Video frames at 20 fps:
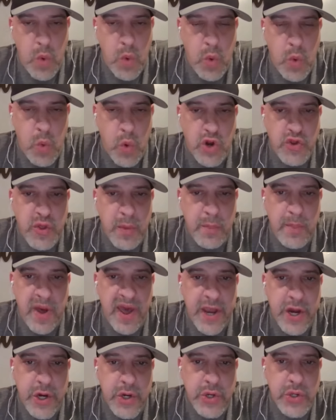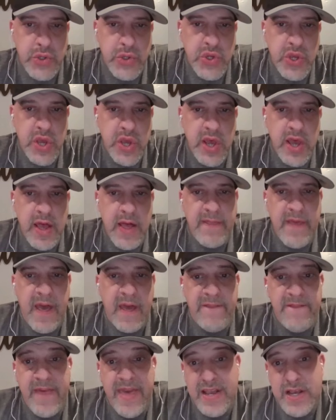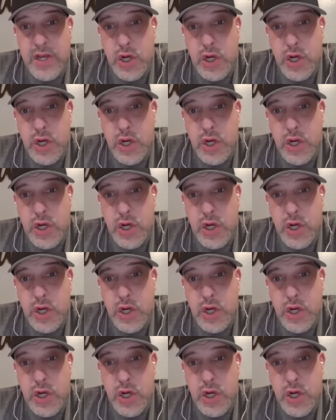work the bikers that think